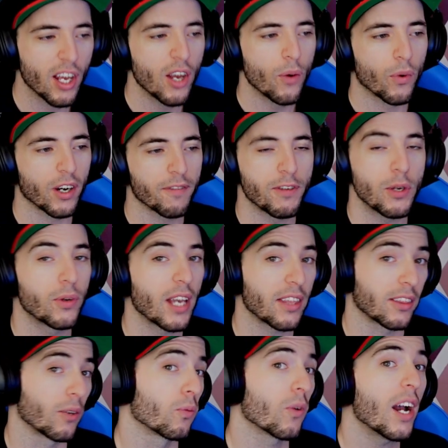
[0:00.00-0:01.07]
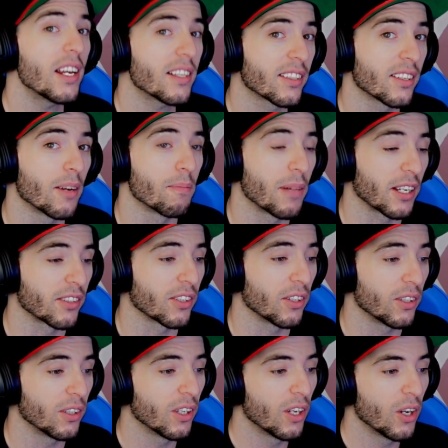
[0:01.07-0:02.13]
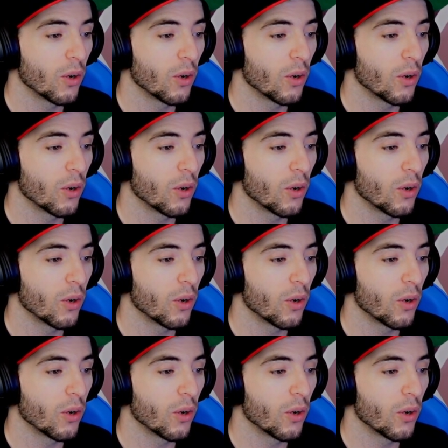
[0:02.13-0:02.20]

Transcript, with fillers: where if you get the right subpixel,